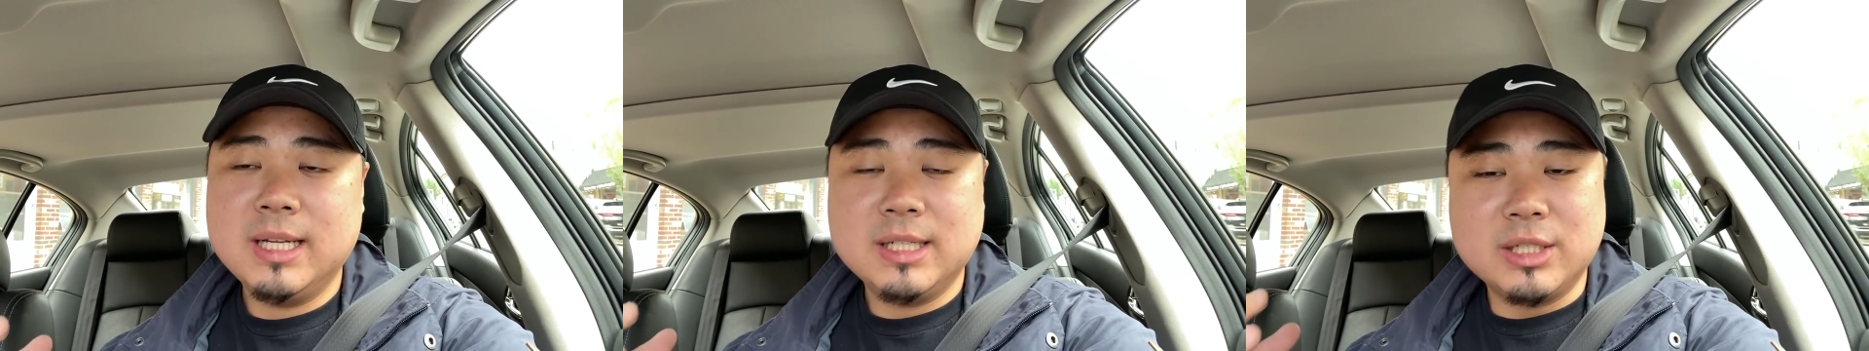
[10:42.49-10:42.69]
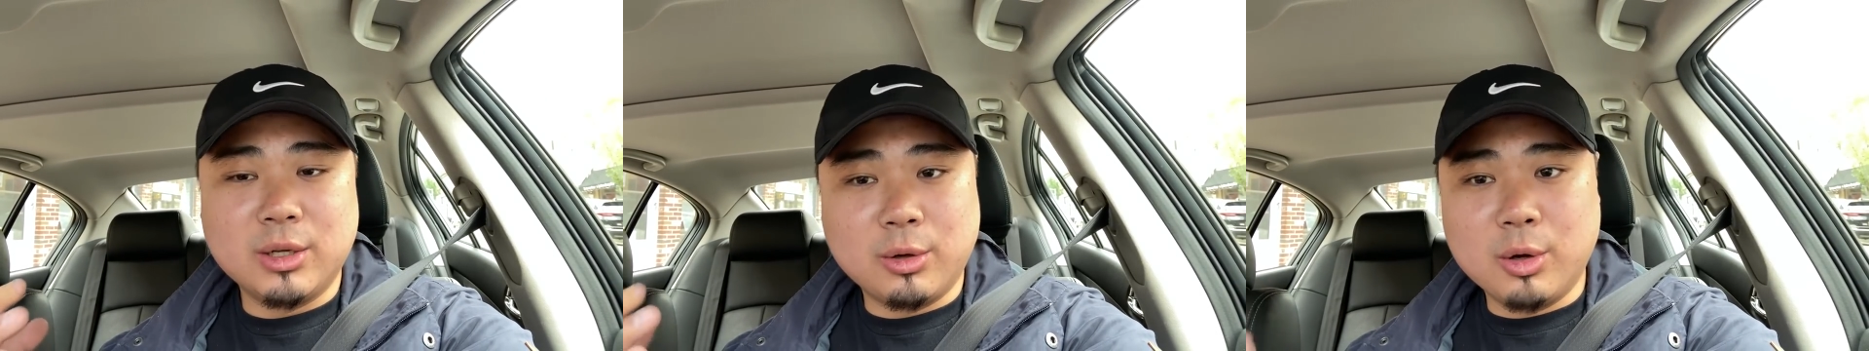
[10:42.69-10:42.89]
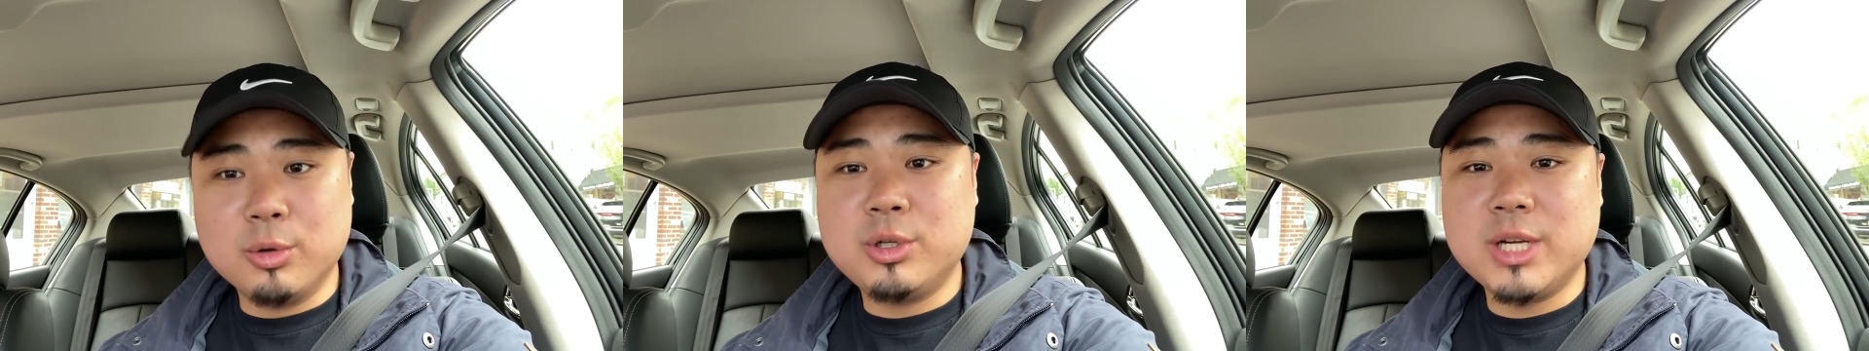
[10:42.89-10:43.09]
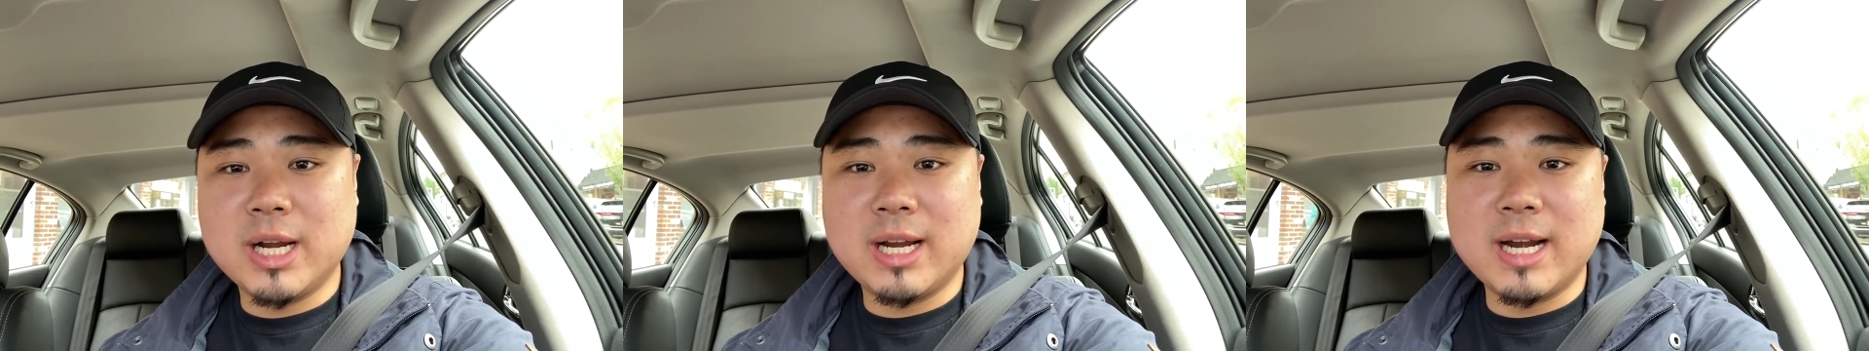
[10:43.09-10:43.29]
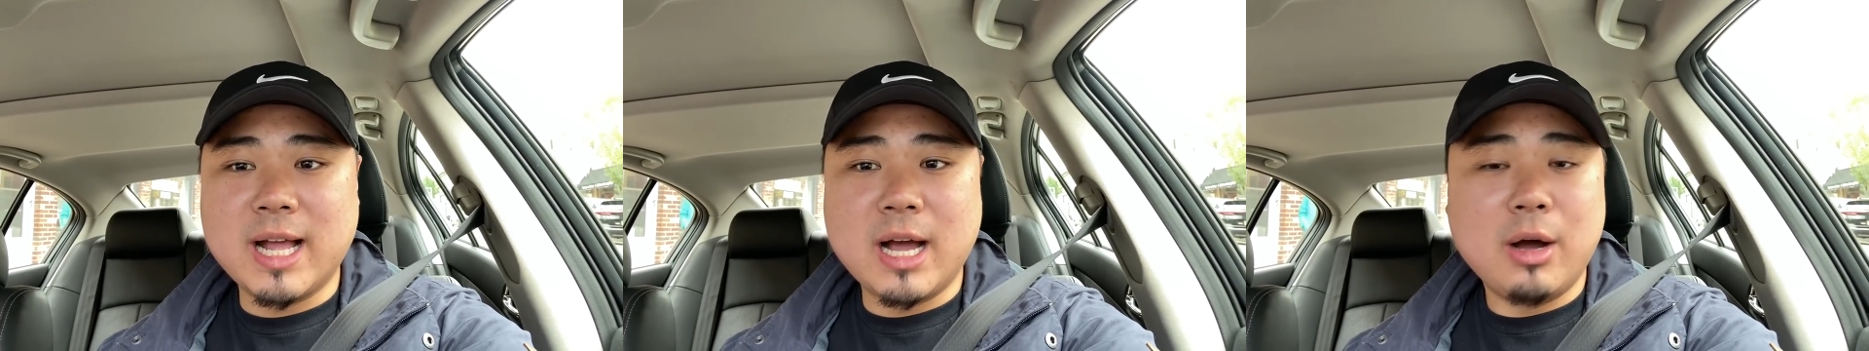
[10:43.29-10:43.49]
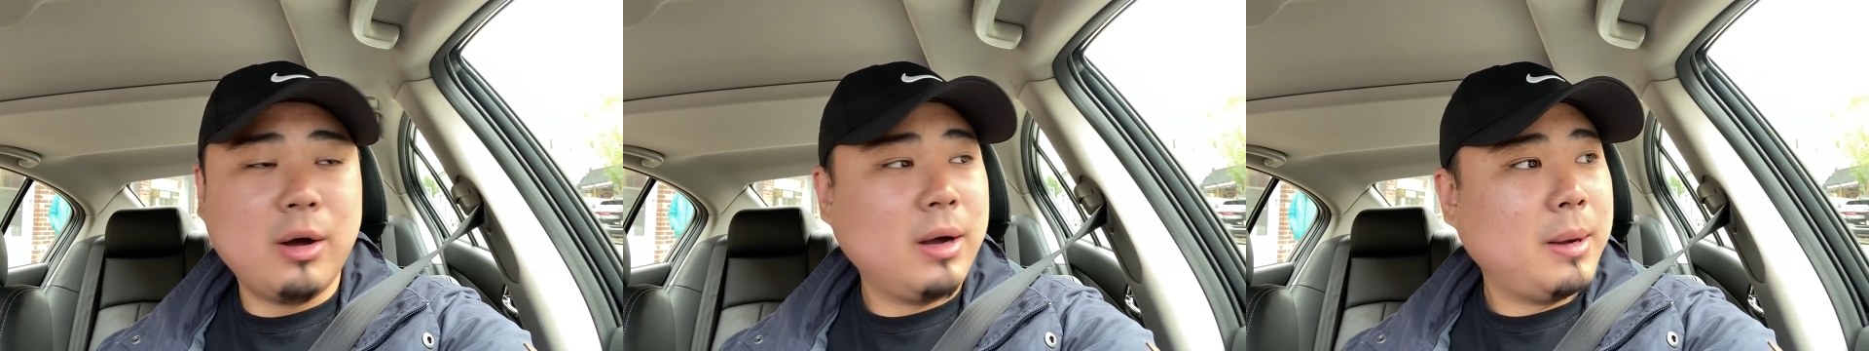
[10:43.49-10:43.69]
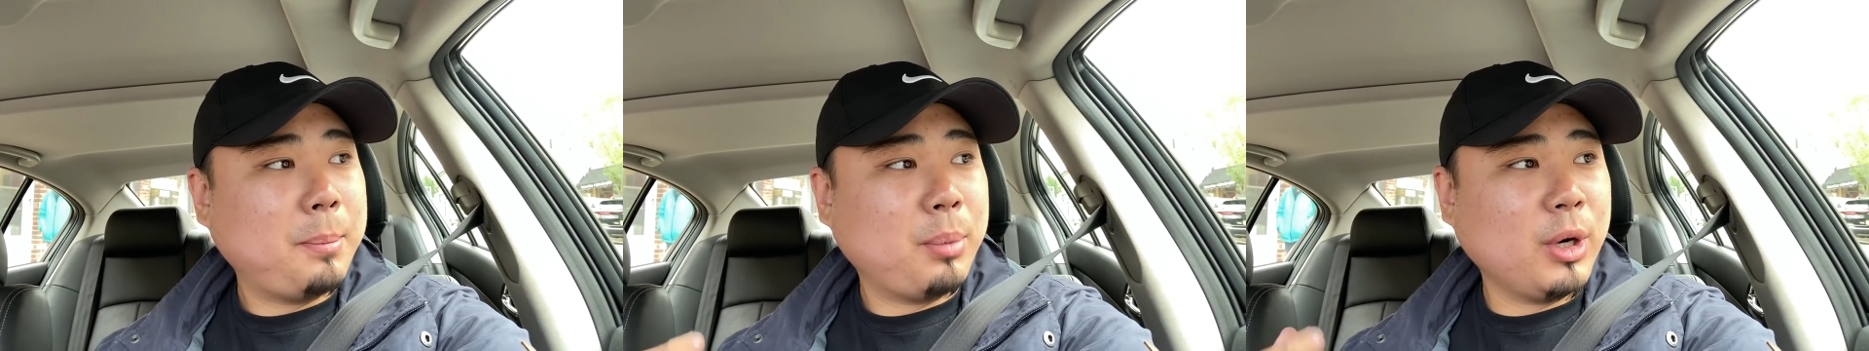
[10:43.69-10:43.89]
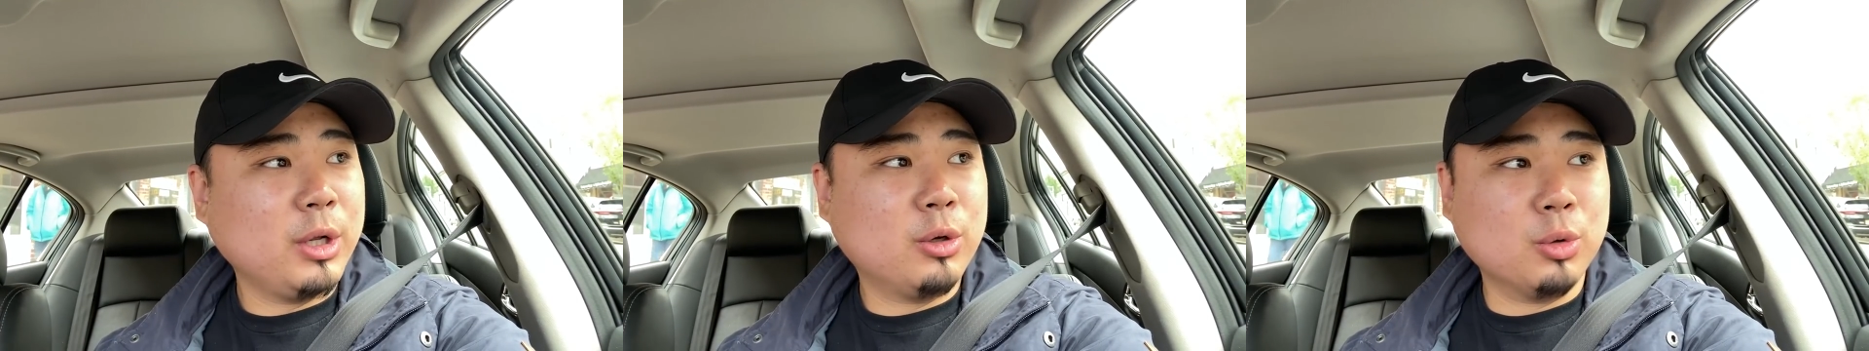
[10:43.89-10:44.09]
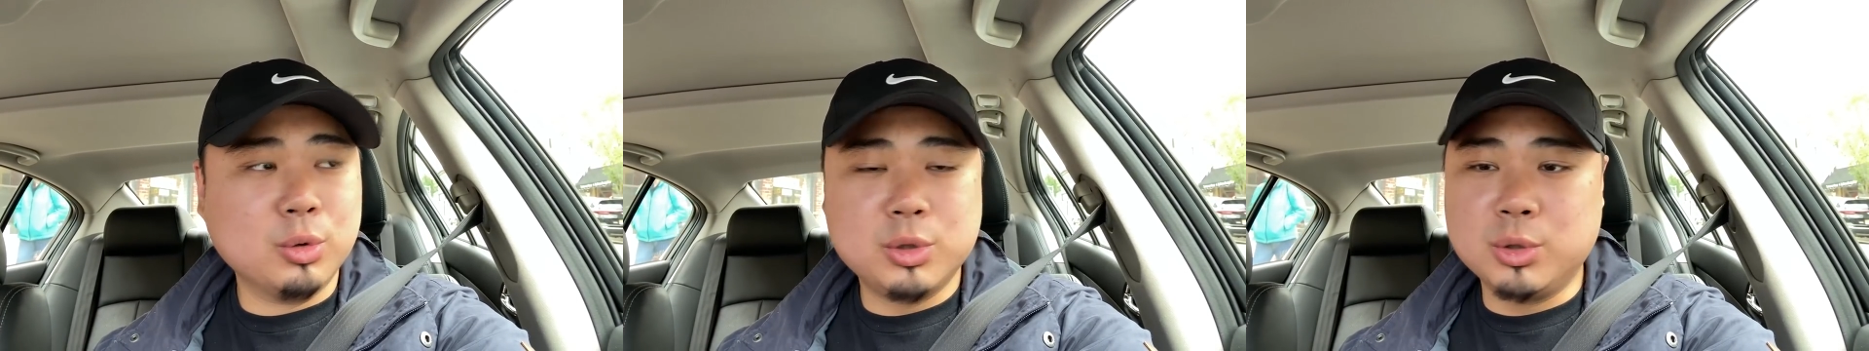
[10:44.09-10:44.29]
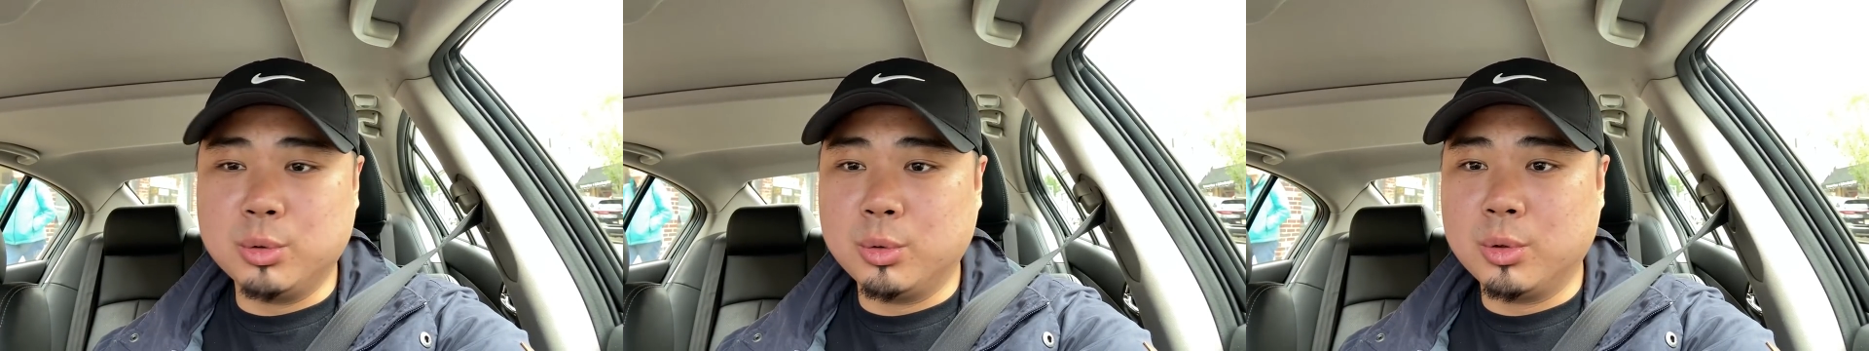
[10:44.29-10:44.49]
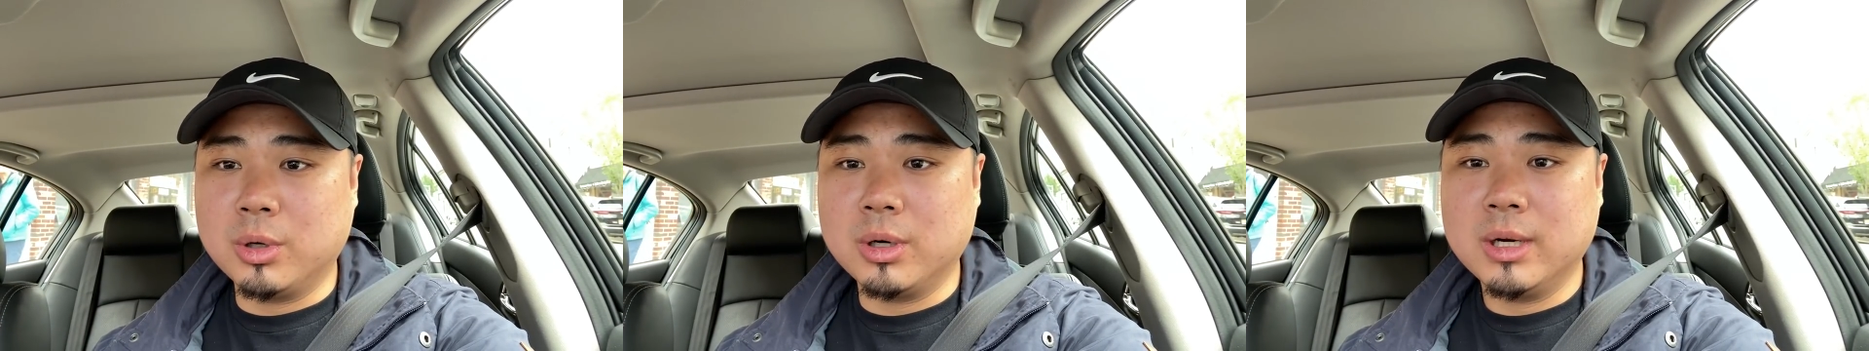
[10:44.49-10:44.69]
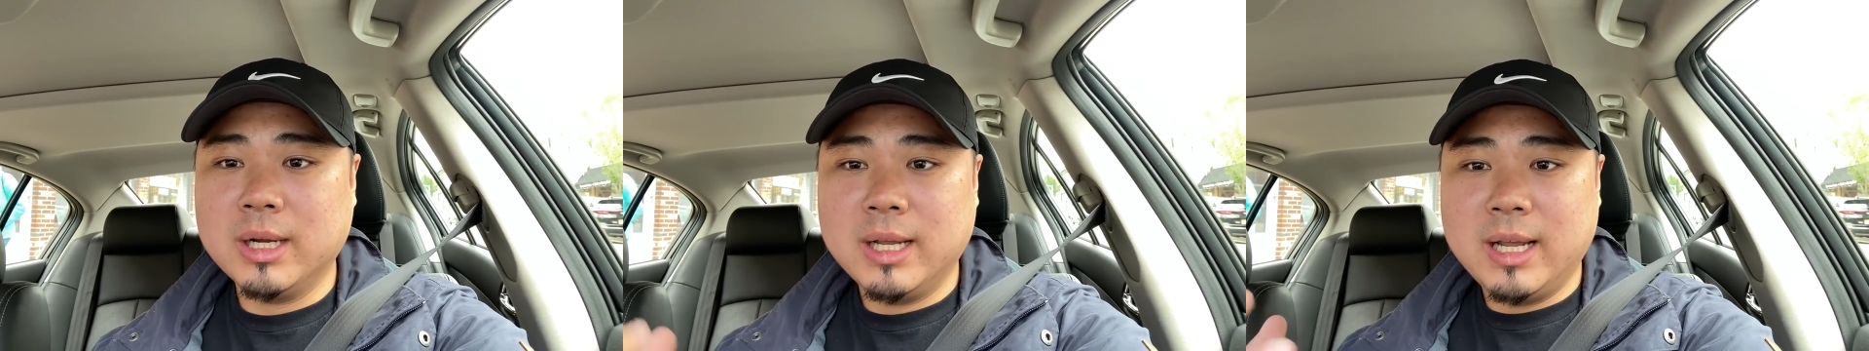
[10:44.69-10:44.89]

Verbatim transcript: So go check it out. Pretty cool store.